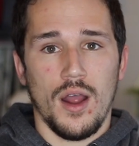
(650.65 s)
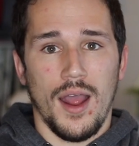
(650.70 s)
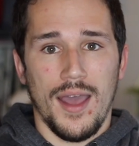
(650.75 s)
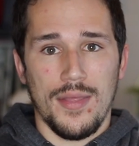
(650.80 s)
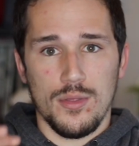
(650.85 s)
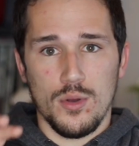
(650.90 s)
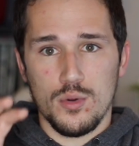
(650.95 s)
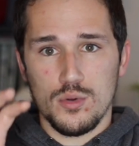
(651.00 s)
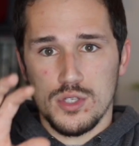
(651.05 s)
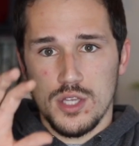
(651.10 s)

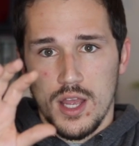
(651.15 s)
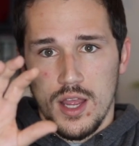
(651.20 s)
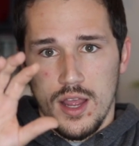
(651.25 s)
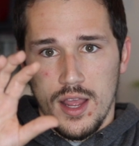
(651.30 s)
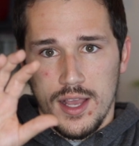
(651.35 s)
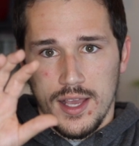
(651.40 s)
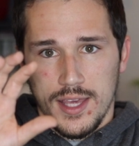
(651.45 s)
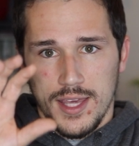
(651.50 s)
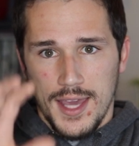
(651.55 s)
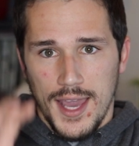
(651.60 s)
And those
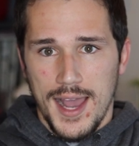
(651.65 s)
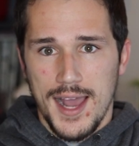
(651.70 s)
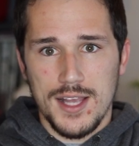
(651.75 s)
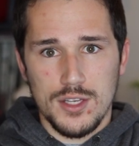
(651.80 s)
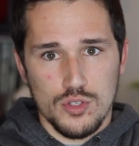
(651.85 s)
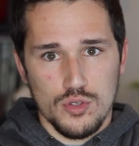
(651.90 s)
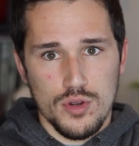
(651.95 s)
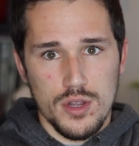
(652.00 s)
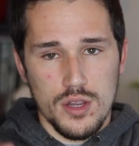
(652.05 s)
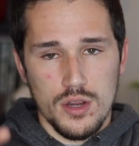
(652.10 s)

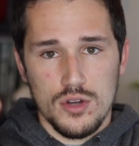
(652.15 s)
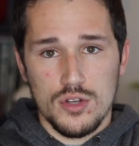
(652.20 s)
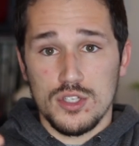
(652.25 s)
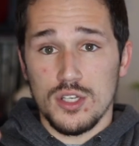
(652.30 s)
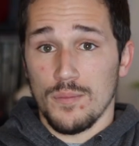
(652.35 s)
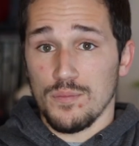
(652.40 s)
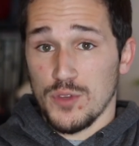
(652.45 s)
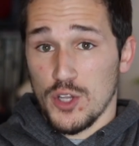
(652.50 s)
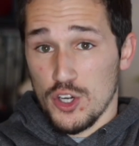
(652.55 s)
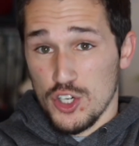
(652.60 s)
cast
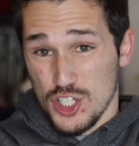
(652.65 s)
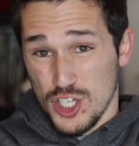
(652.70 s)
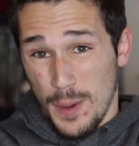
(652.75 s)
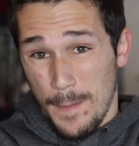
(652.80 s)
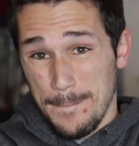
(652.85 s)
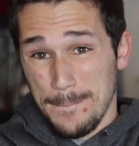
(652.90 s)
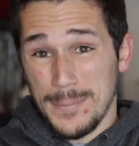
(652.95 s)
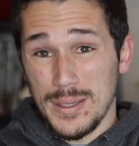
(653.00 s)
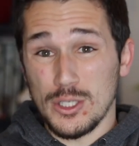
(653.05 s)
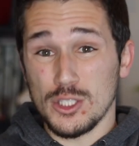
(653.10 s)
triggers that are just
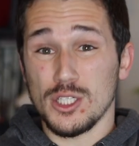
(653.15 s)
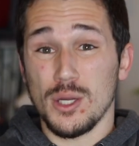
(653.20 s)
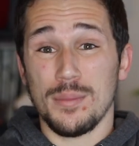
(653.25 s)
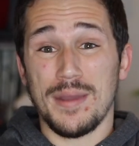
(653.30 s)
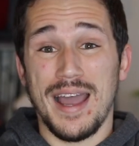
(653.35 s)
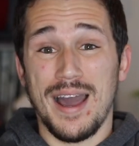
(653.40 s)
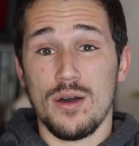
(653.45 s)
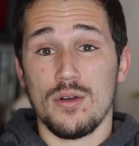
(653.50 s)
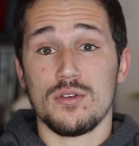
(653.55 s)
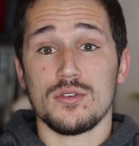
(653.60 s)
going to build up
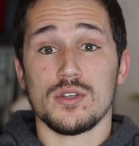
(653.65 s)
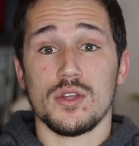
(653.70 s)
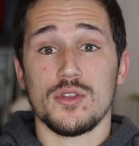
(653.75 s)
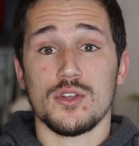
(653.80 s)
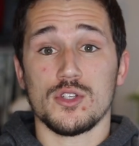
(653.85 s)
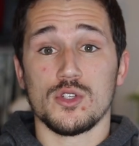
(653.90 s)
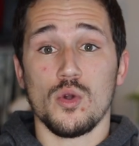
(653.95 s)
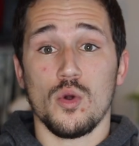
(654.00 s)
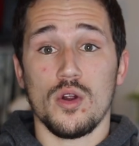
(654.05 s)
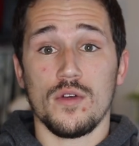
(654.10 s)
counters on
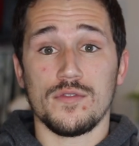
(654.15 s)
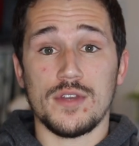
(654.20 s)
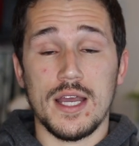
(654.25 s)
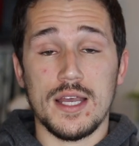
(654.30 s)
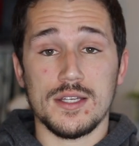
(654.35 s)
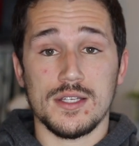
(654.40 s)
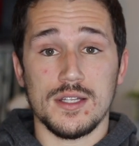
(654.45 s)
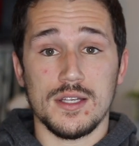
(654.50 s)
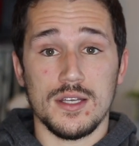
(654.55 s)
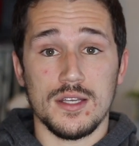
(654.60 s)
this Door of
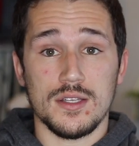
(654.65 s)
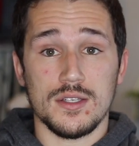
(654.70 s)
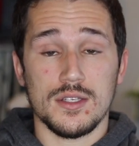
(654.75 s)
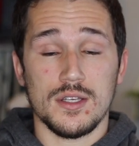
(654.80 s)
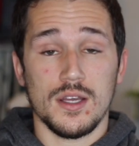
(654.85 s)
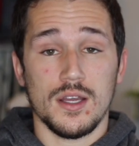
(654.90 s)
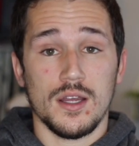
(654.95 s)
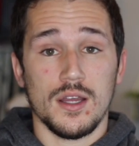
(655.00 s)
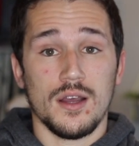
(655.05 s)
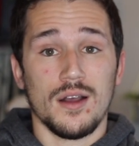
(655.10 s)
Destinies,
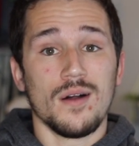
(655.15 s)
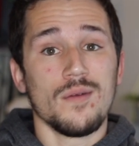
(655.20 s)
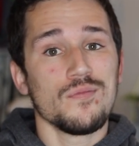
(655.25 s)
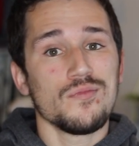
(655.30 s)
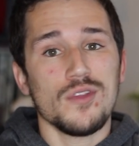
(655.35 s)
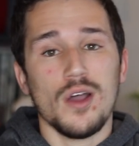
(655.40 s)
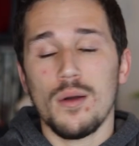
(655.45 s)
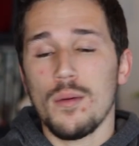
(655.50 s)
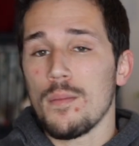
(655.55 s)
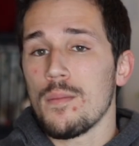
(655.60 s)

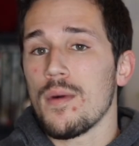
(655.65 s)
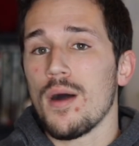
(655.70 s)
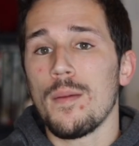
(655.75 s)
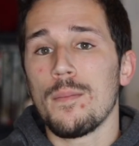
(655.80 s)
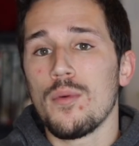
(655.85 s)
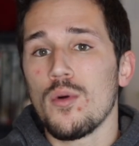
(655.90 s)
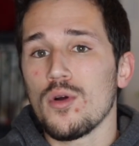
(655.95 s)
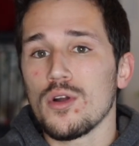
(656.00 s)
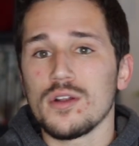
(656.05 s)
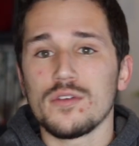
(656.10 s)
a, a,
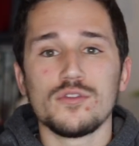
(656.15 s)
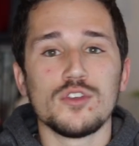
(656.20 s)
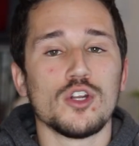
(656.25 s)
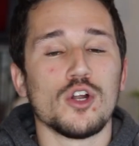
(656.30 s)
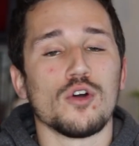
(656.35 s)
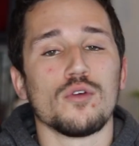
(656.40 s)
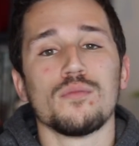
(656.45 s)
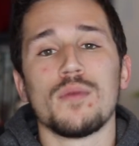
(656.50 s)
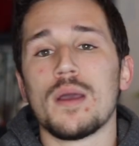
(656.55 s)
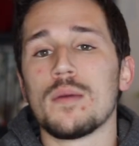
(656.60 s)
board of, you
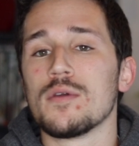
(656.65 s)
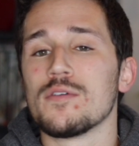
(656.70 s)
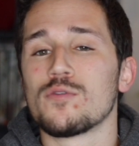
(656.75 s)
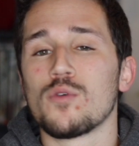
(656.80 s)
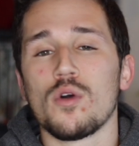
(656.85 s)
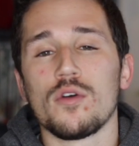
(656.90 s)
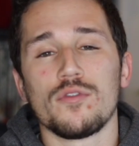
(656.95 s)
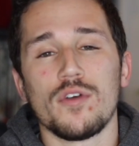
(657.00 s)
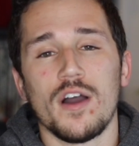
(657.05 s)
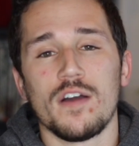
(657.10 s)
know, maybe
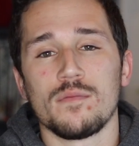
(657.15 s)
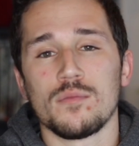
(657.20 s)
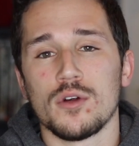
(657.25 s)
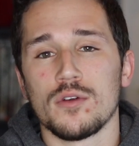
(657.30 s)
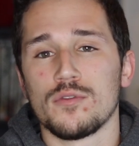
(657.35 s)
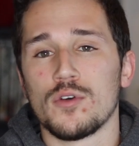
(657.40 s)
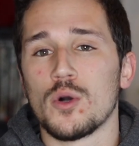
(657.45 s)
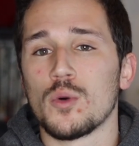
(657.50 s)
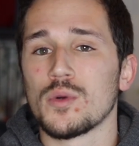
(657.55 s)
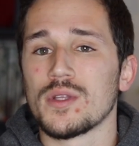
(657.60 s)
four or five
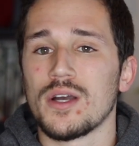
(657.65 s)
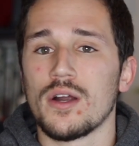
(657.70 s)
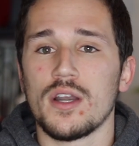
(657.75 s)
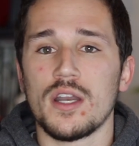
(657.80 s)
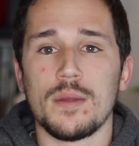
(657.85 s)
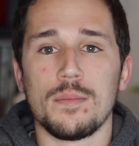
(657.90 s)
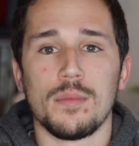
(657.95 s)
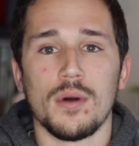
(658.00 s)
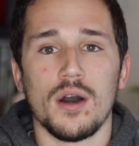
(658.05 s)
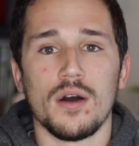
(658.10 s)
merfolk without
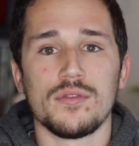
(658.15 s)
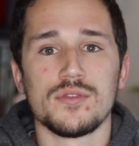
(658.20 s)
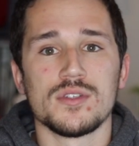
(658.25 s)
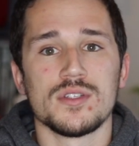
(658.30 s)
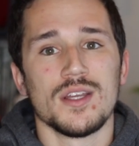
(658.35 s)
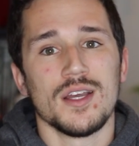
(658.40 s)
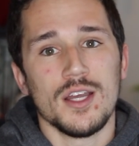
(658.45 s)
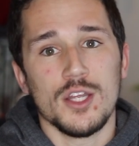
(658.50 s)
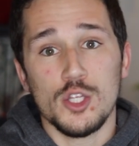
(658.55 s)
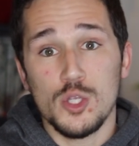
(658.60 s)
any
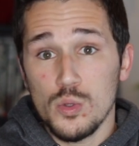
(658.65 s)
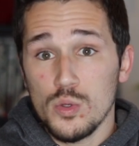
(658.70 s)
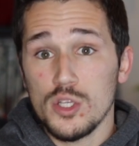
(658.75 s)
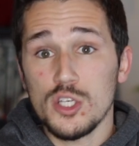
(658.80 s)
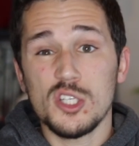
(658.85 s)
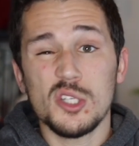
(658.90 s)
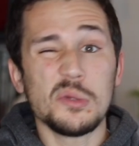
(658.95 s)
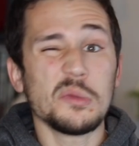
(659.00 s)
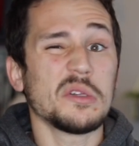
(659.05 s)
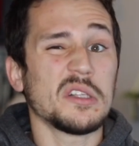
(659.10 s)
buffs, you
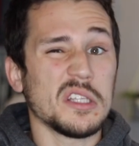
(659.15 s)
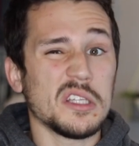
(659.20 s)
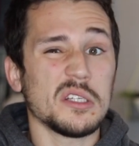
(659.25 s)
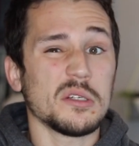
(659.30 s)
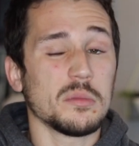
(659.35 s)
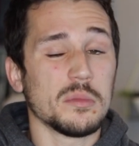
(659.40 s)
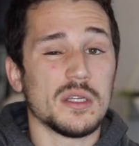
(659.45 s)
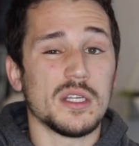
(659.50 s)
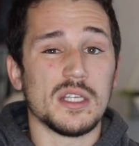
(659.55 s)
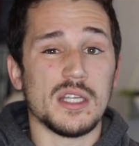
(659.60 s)
can do a
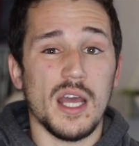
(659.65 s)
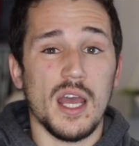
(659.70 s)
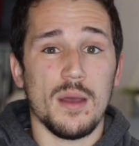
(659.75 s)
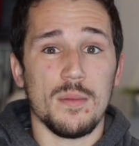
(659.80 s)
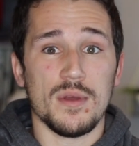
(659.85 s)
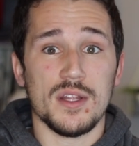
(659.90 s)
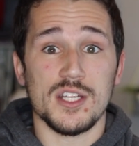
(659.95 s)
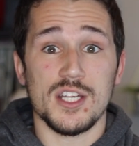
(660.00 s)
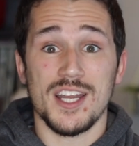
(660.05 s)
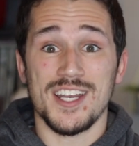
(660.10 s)
little bit of
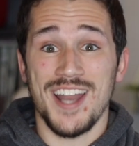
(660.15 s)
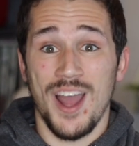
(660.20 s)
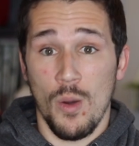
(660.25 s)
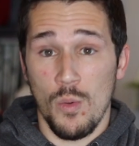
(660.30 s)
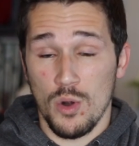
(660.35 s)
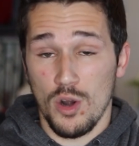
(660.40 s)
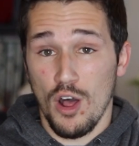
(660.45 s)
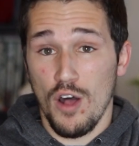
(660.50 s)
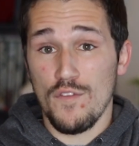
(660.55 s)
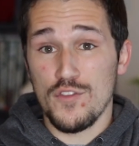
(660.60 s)
damage.
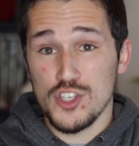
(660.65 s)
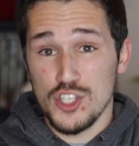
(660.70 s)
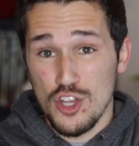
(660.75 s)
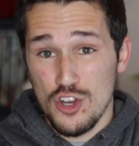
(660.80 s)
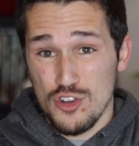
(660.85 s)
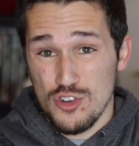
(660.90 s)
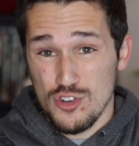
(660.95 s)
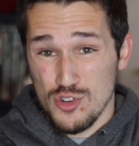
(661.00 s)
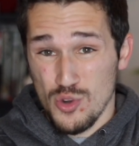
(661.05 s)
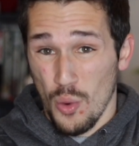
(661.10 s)
Now, when all of a
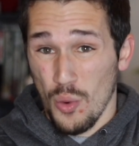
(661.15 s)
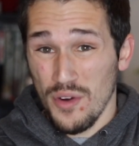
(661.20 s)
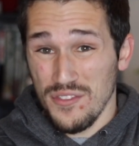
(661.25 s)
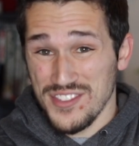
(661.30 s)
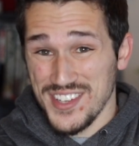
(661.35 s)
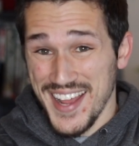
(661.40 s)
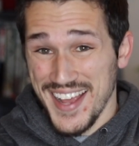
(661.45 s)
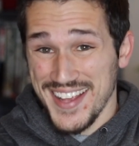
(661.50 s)
sudden Door of